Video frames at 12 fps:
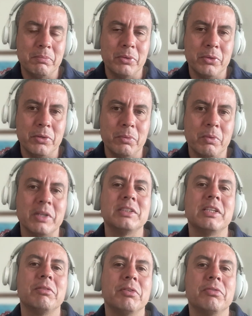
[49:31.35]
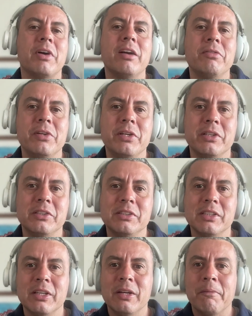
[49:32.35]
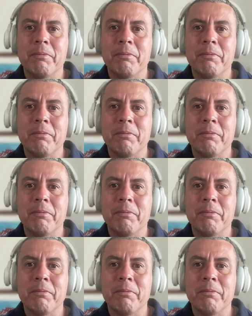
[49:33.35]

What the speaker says: prune once every 5 years.